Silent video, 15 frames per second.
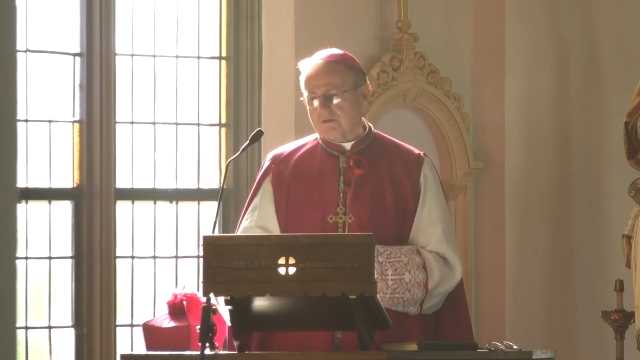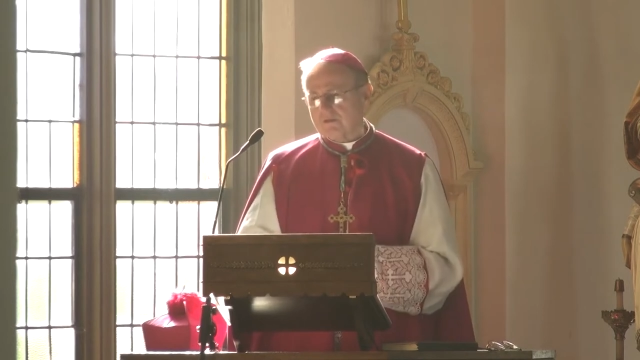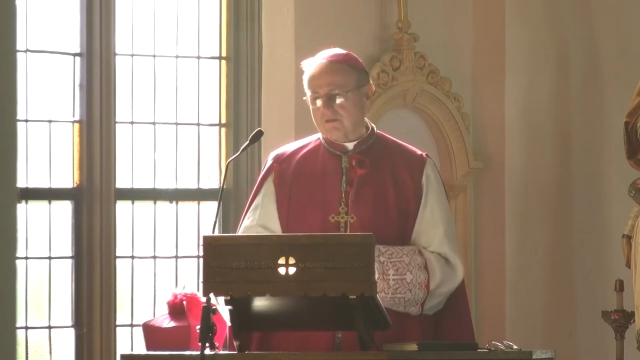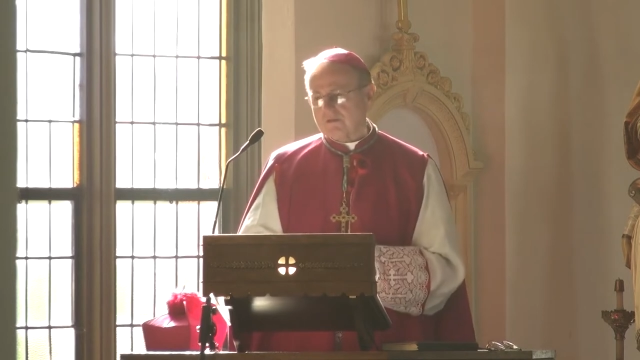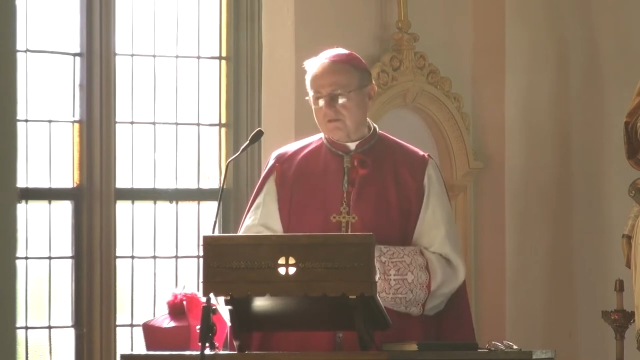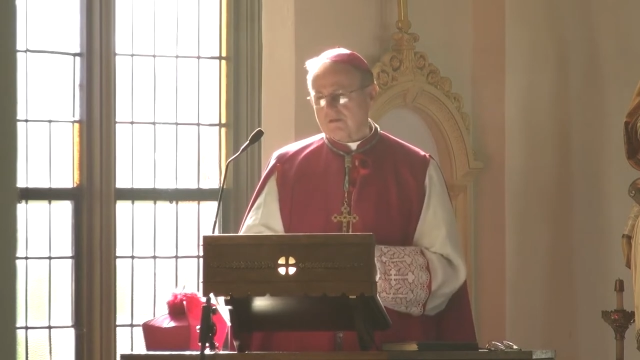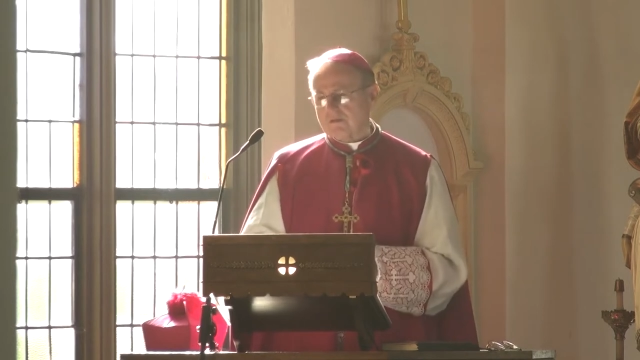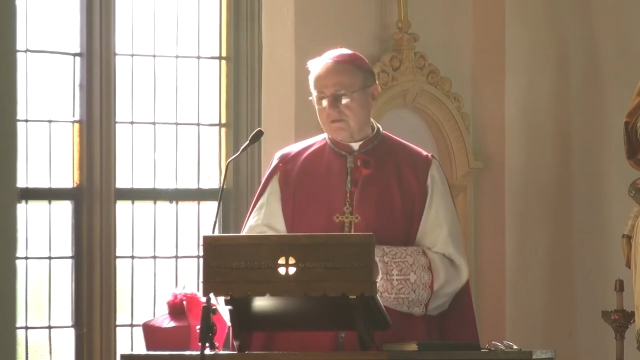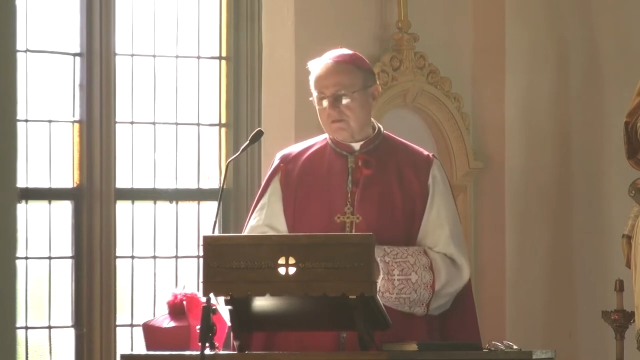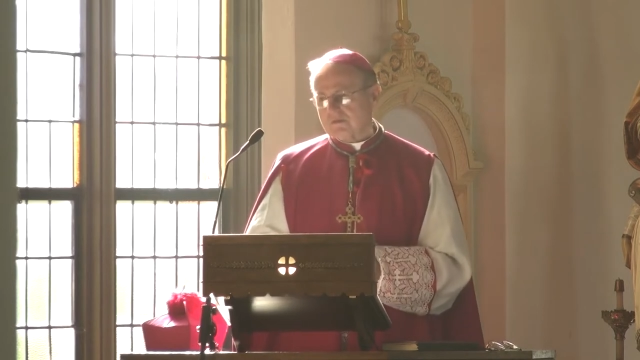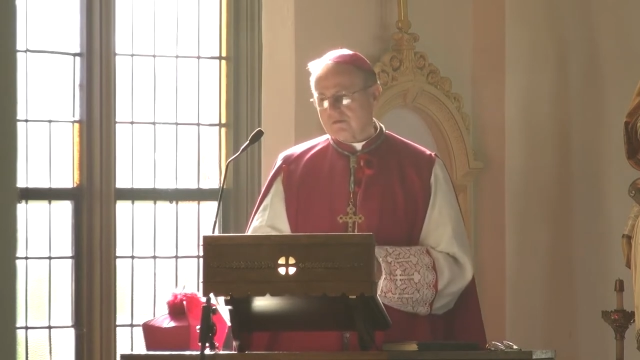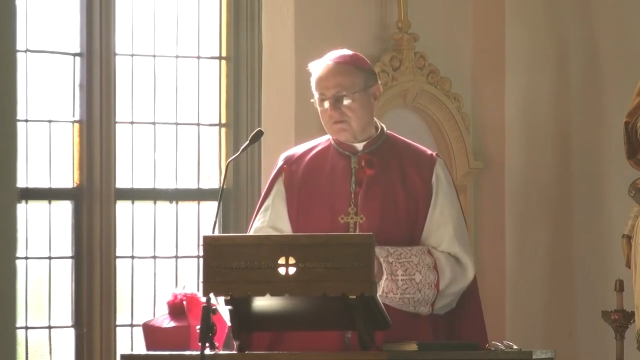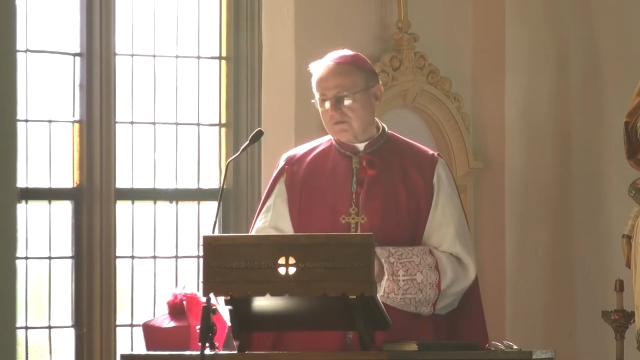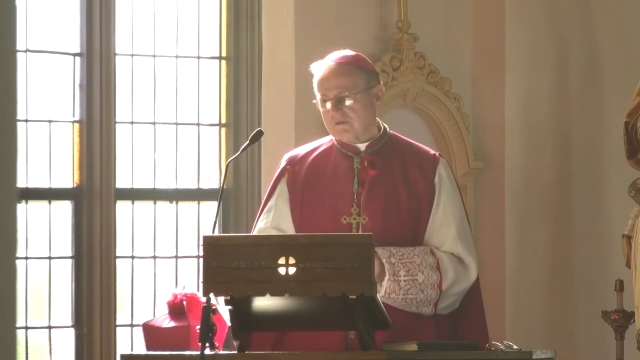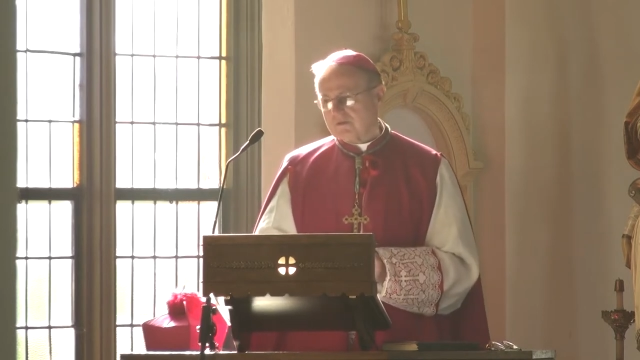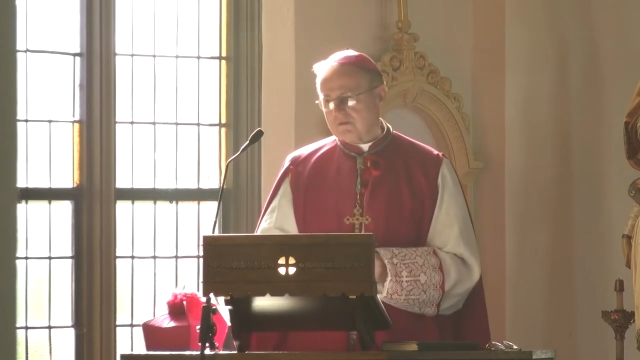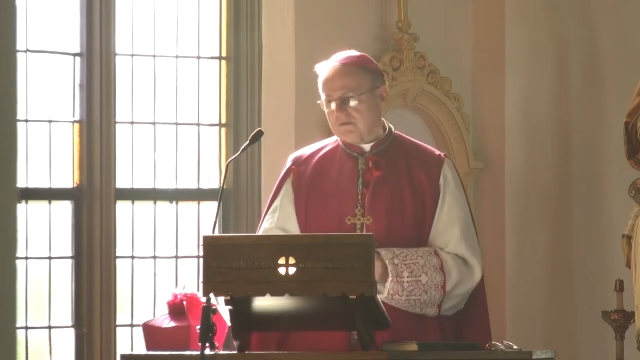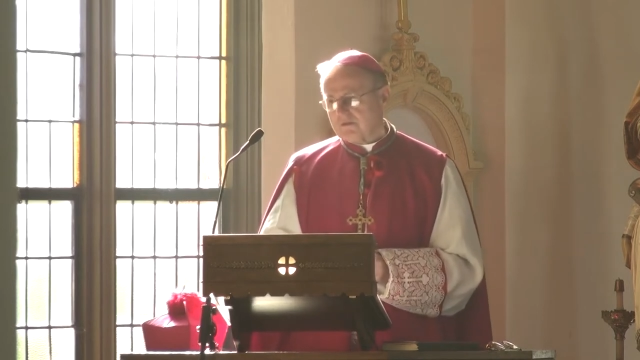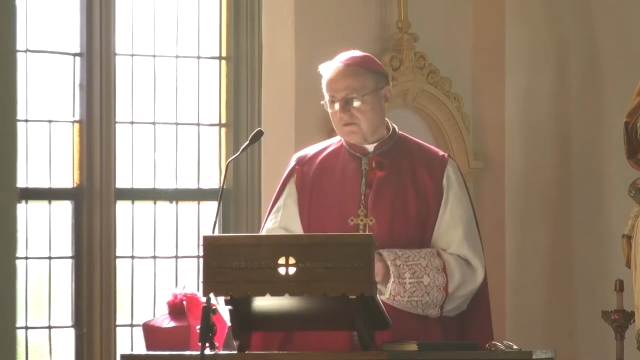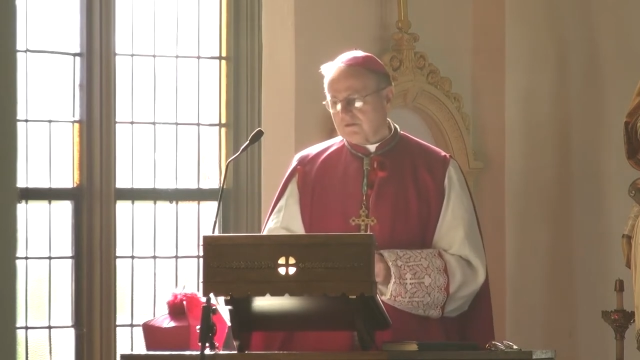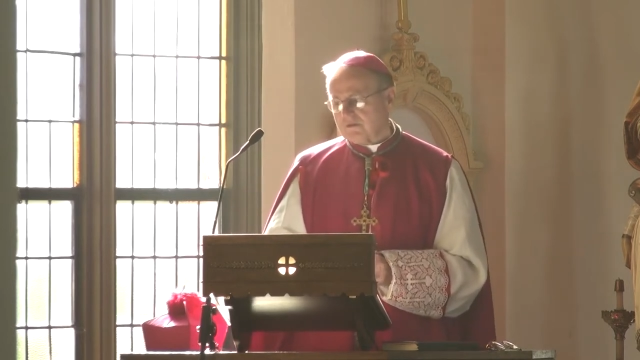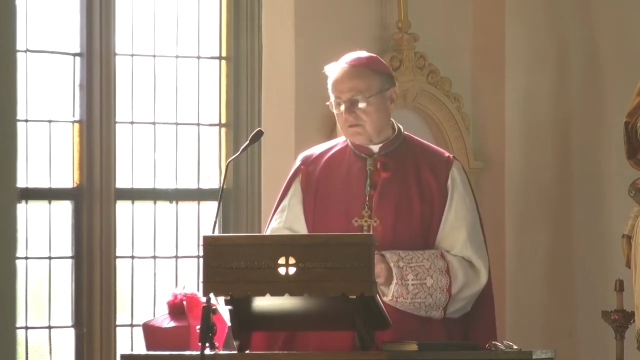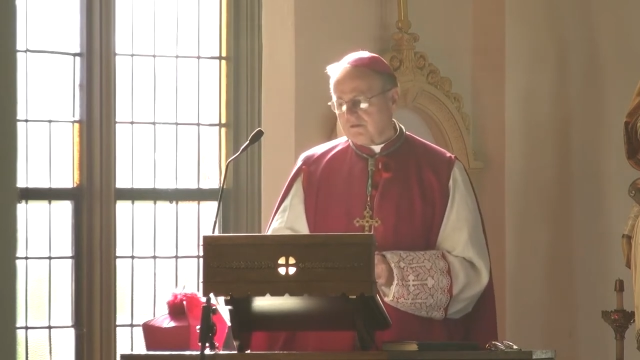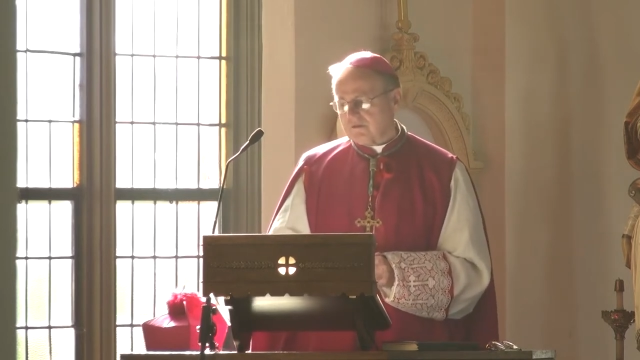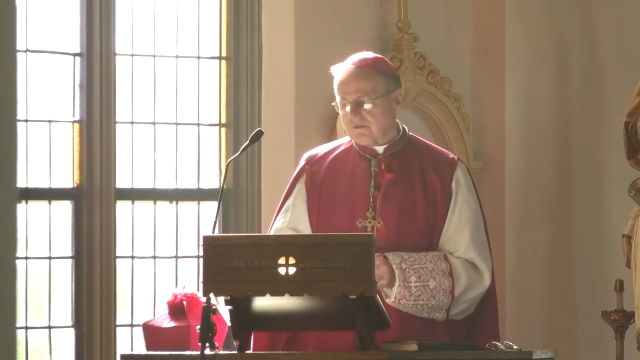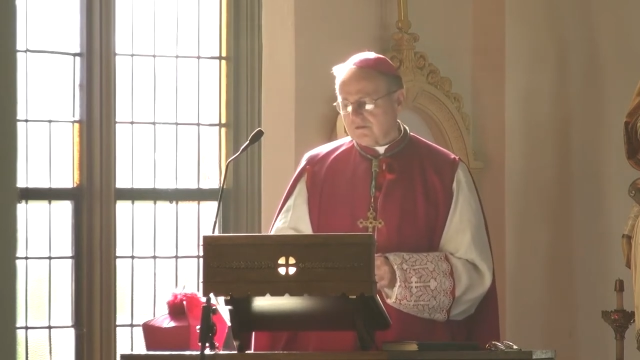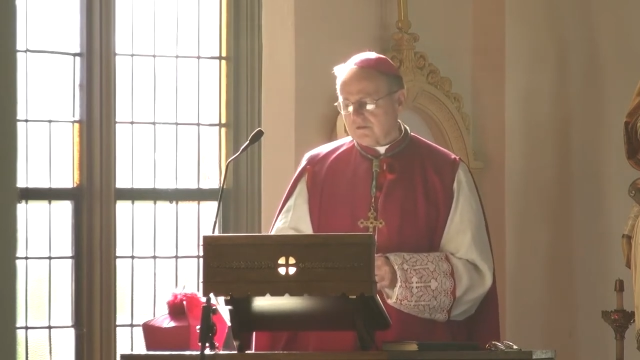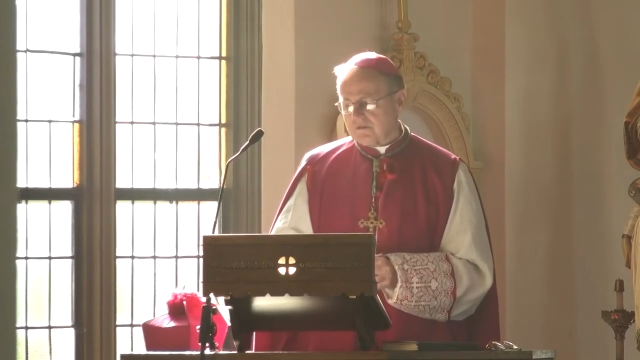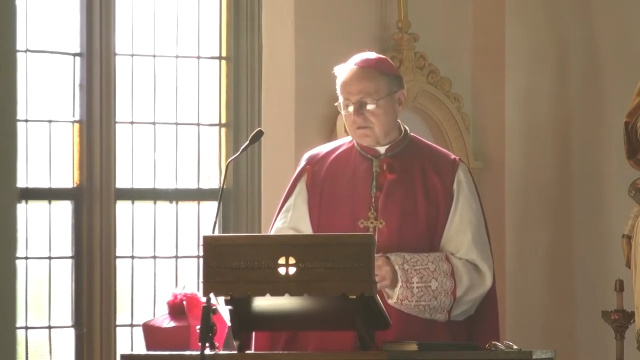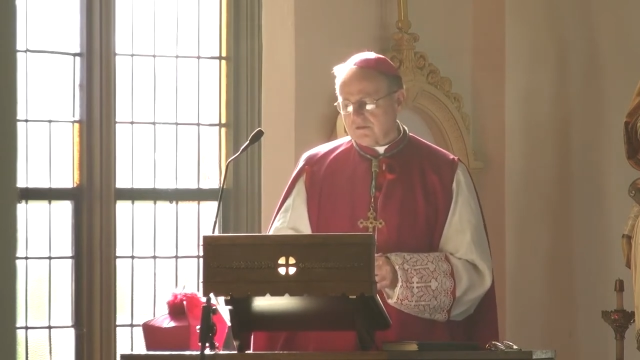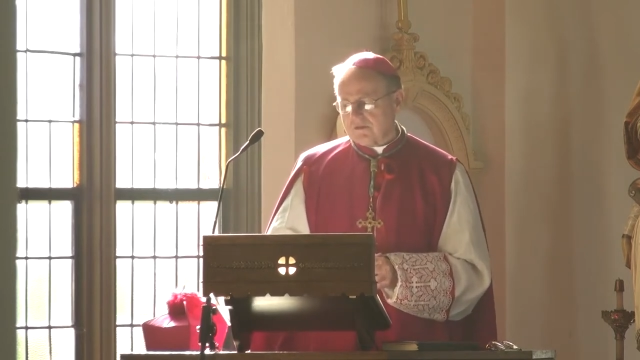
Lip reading: (no one is talking)